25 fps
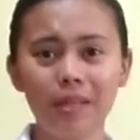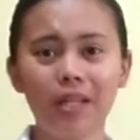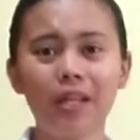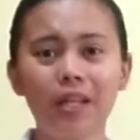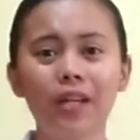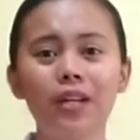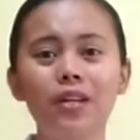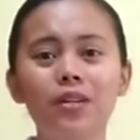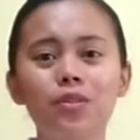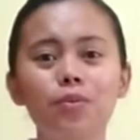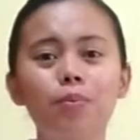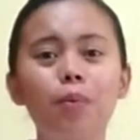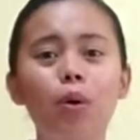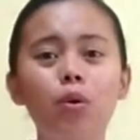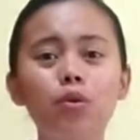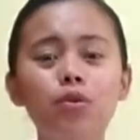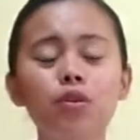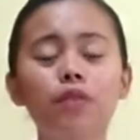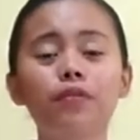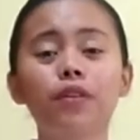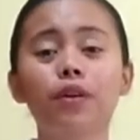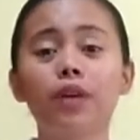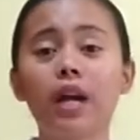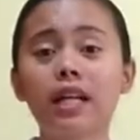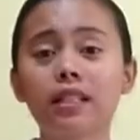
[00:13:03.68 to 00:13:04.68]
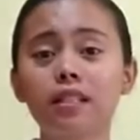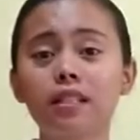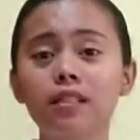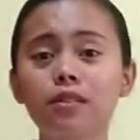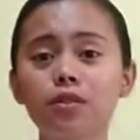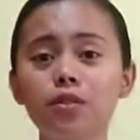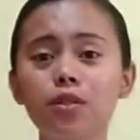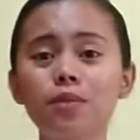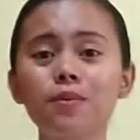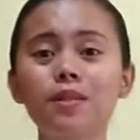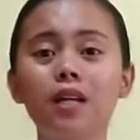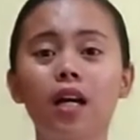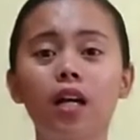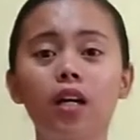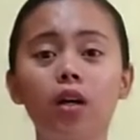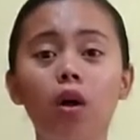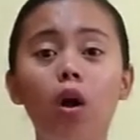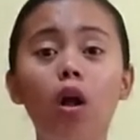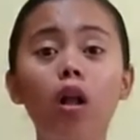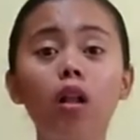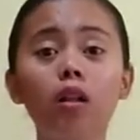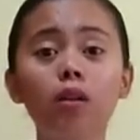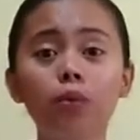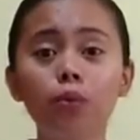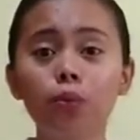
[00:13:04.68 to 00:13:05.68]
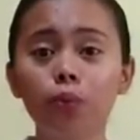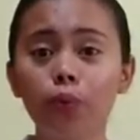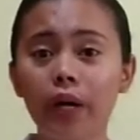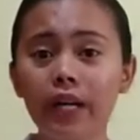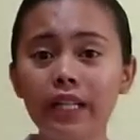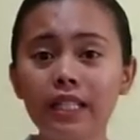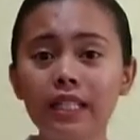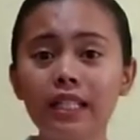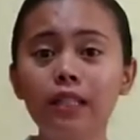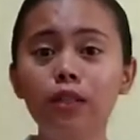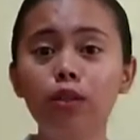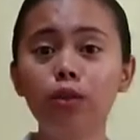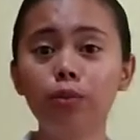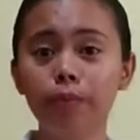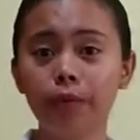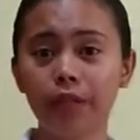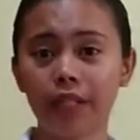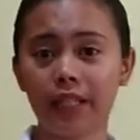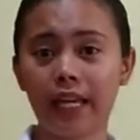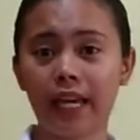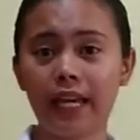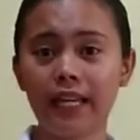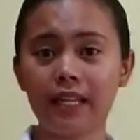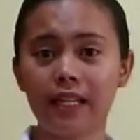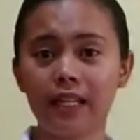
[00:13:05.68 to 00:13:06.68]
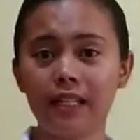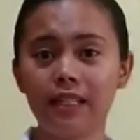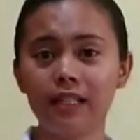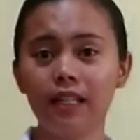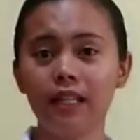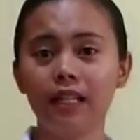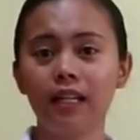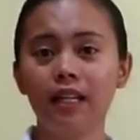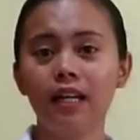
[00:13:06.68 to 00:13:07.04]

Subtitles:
because most of the rectal tubes are already lubricated.